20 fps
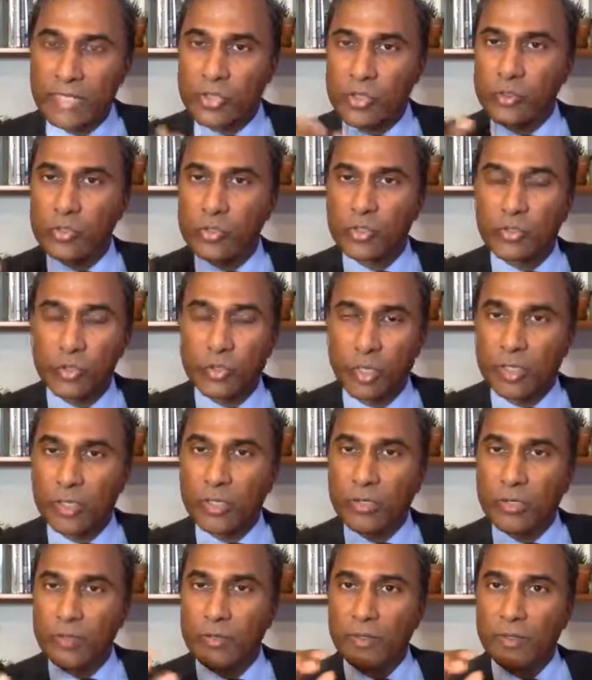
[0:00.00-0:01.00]
gets you
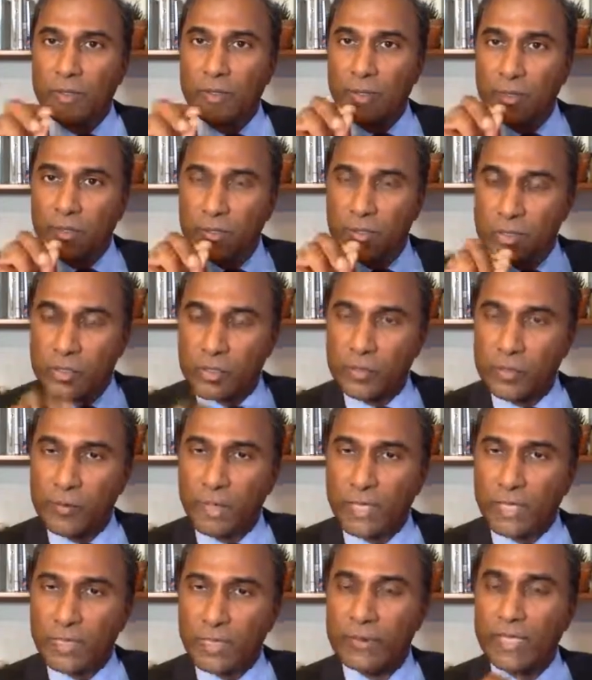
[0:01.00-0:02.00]
stronger,
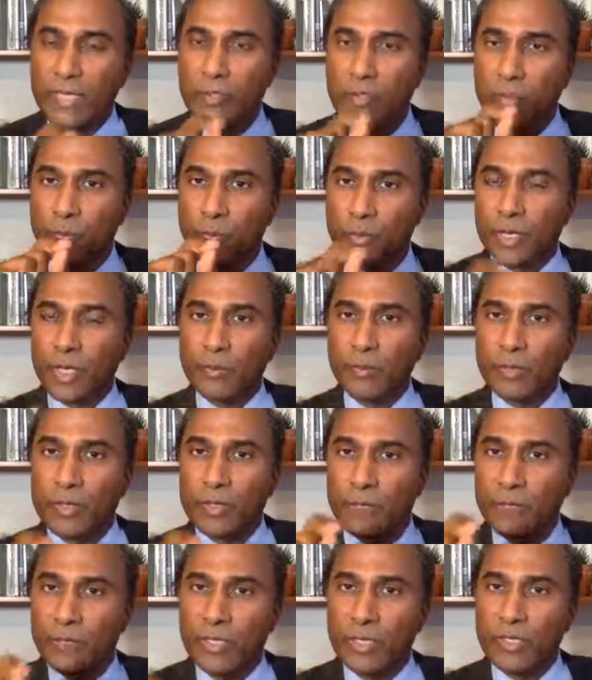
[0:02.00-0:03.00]
assuming that you're
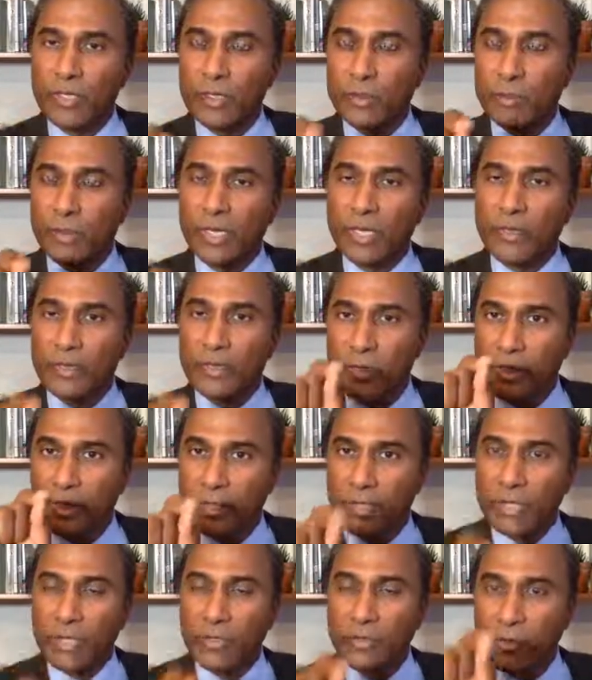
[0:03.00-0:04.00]
properly feeding your body
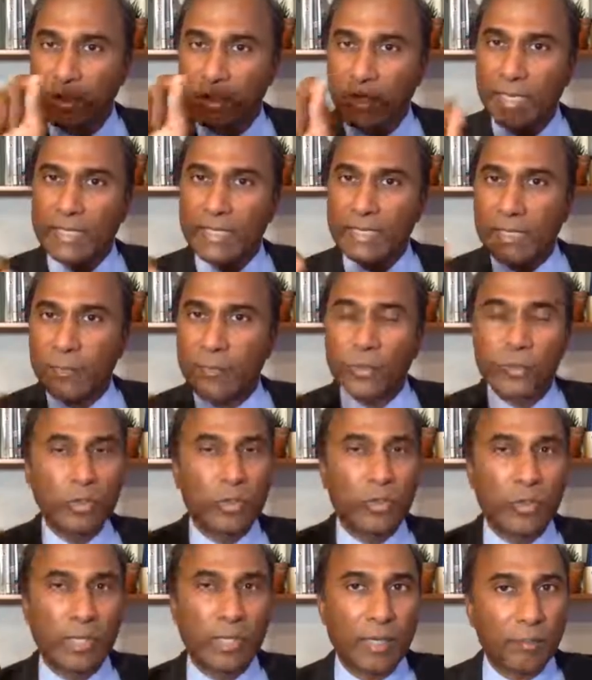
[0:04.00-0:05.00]
and you're not
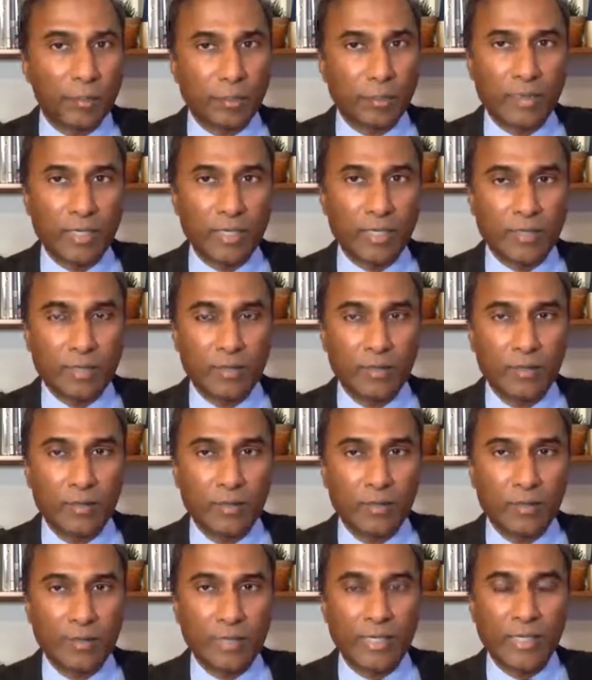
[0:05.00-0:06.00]
immunocompromised.
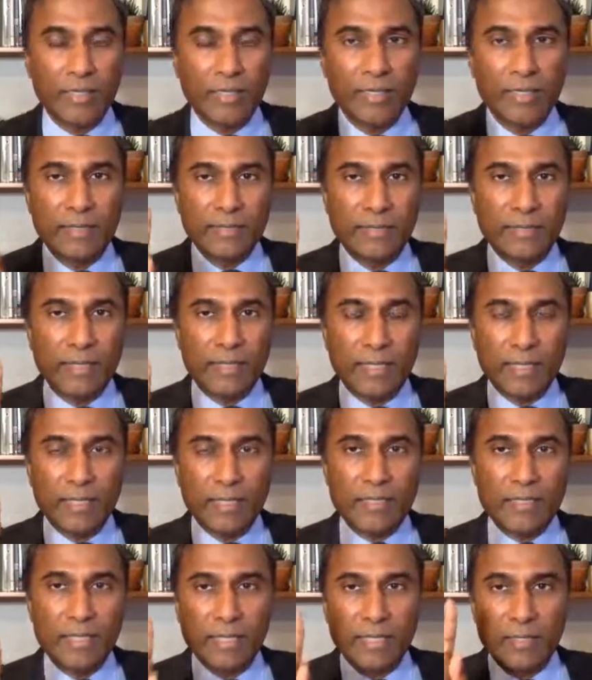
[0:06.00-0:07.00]
Okay? The
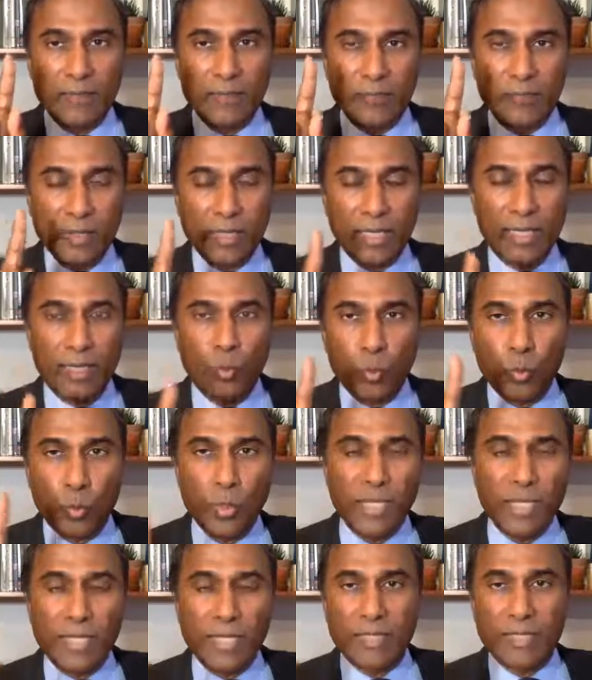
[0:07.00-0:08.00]
key is if you're
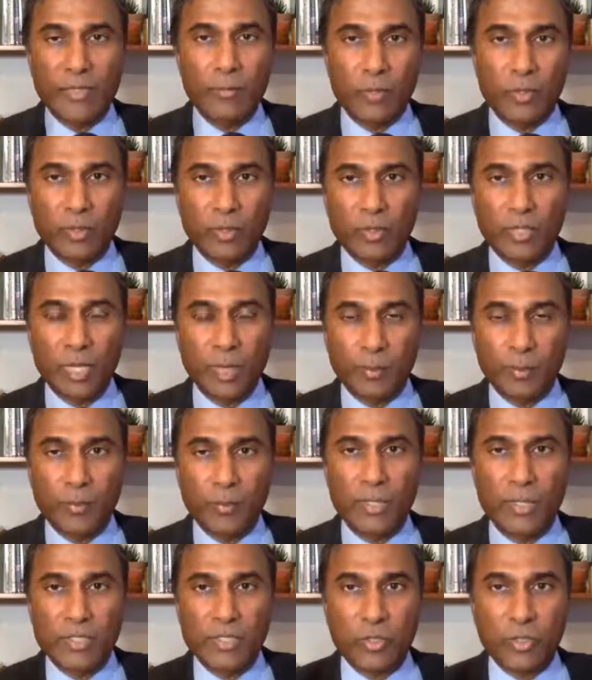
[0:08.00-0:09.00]
not weak and
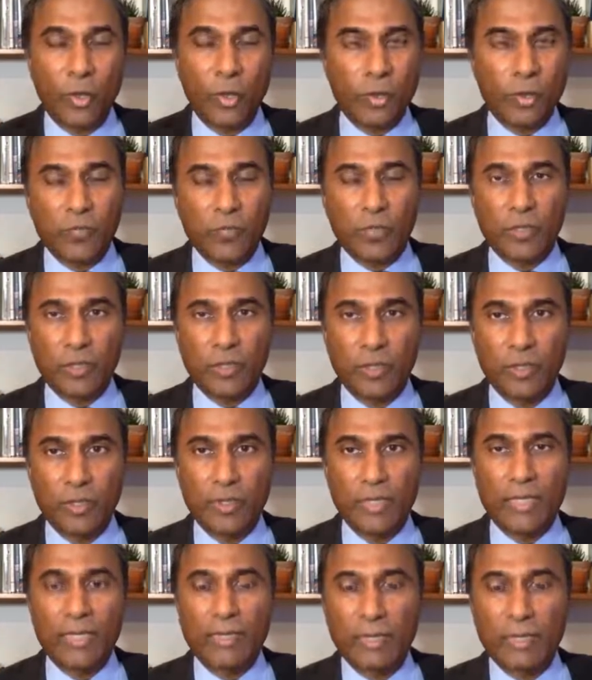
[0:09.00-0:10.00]
immunocompromised over
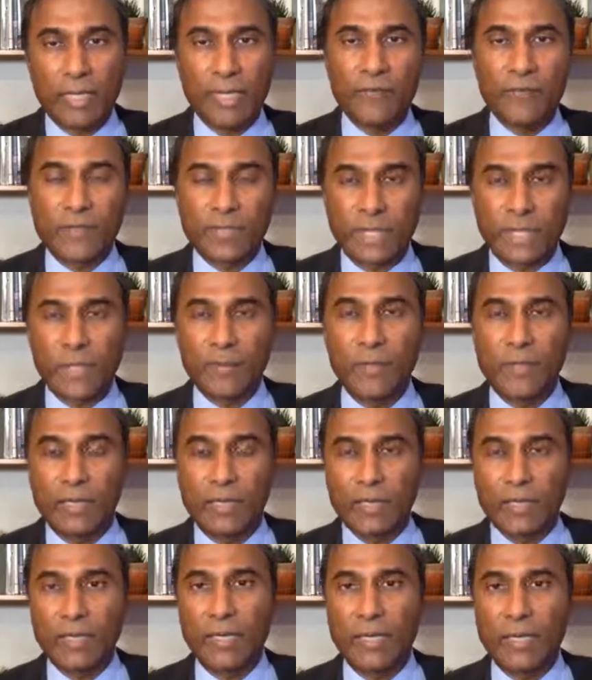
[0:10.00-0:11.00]
a
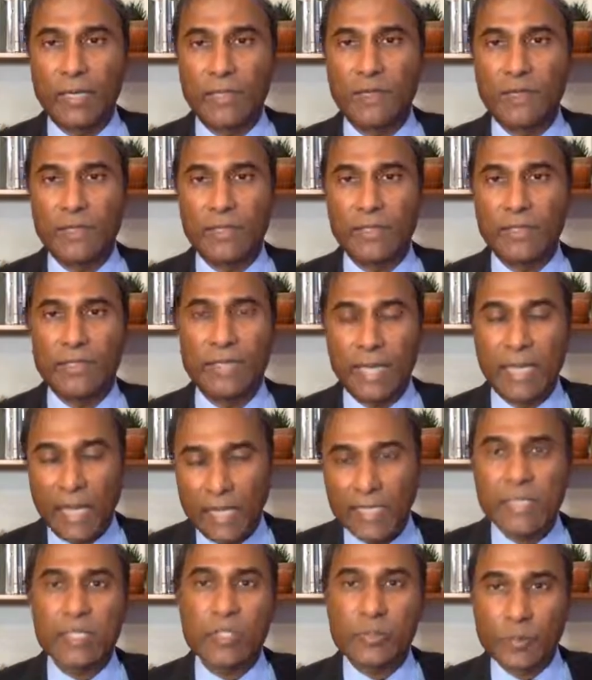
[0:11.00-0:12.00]
lifetime of
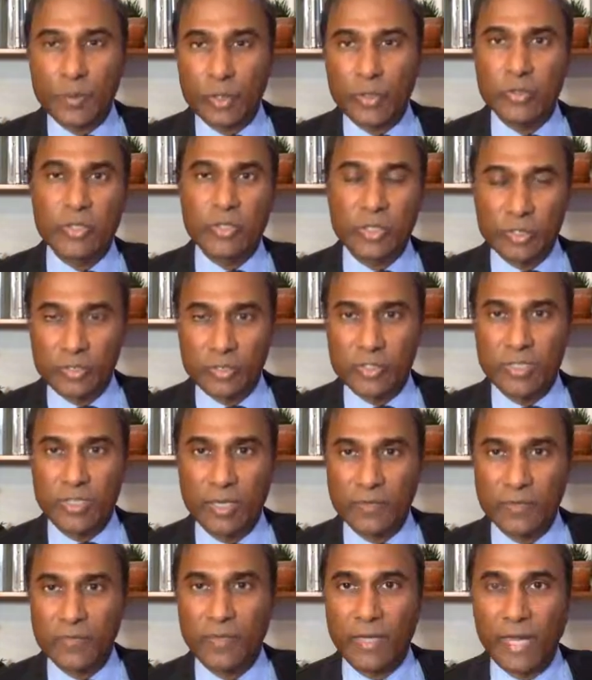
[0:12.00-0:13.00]
not exposing
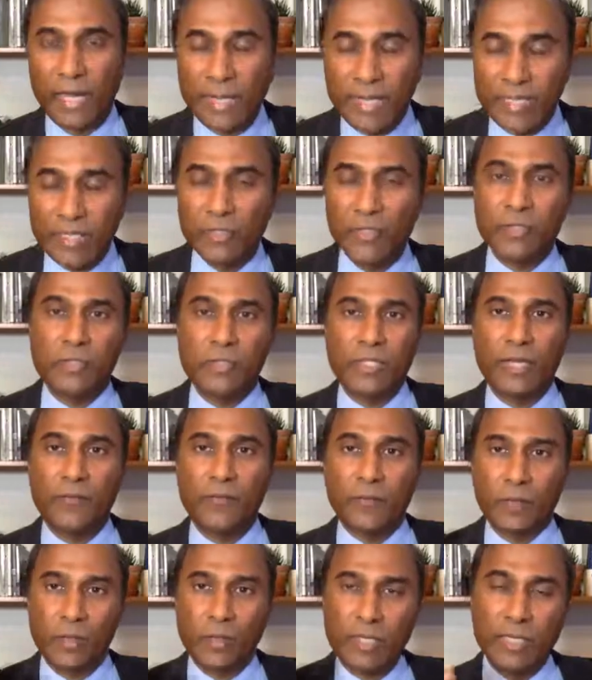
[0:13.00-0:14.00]
yourself, hiding
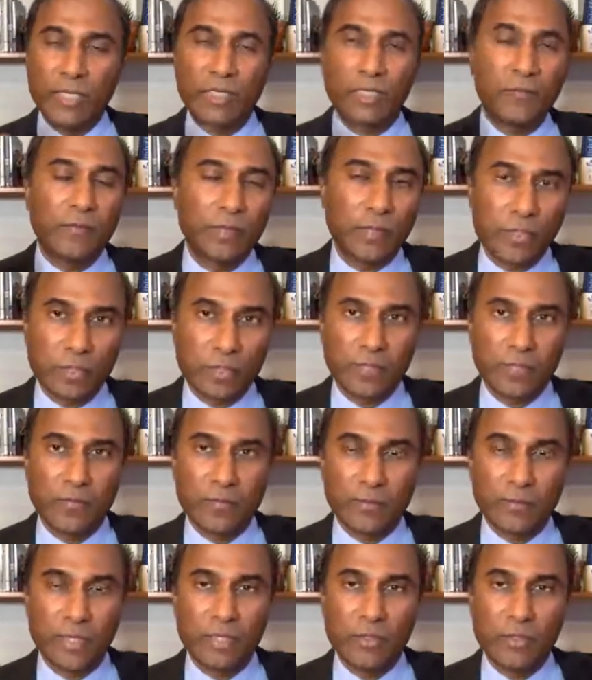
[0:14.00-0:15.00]
yourself, or not giving
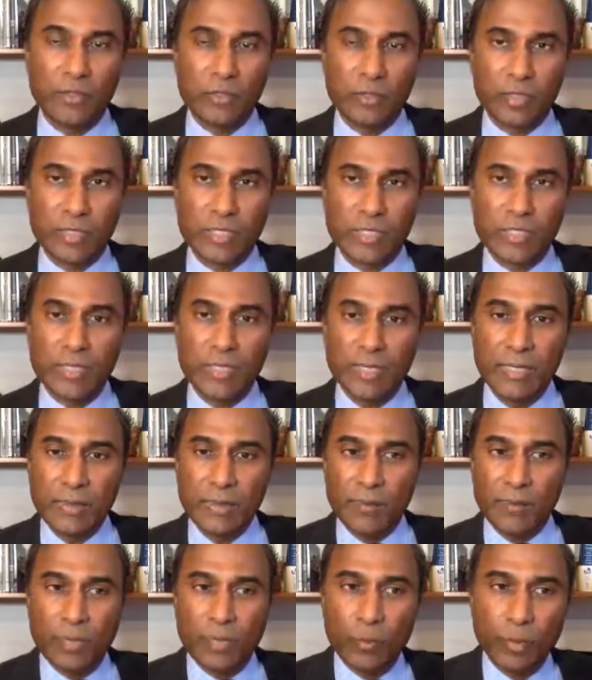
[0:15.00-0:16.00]
yourself the right nutrients.
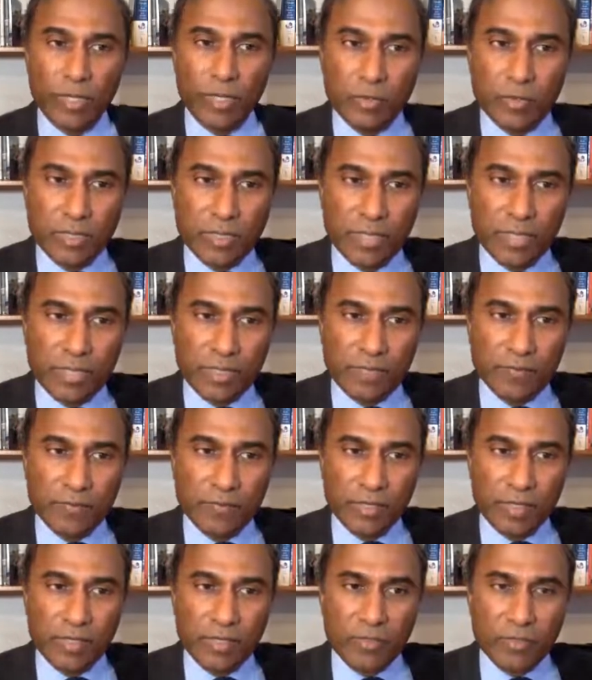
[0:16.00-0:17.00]
But what you see in this
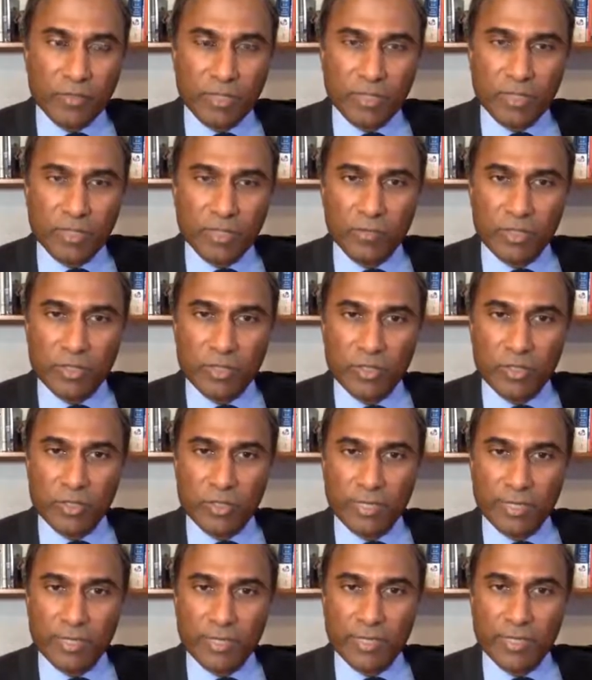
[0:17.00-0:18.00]
very interesting
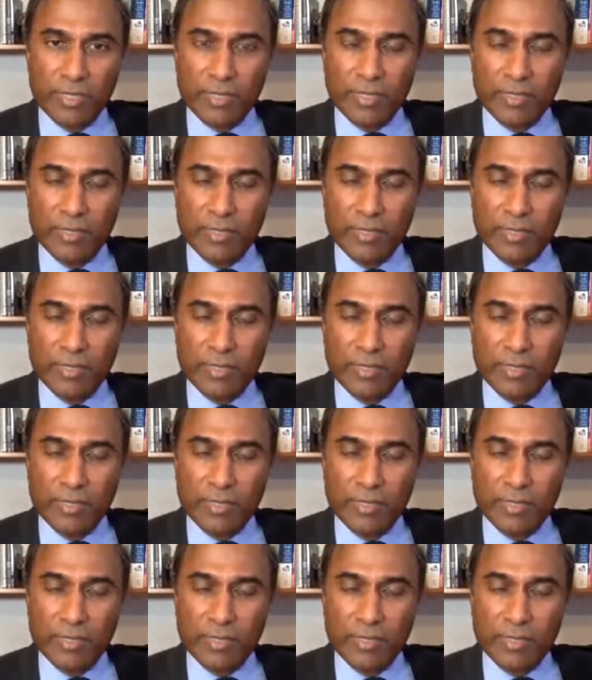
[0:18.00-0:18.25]
research that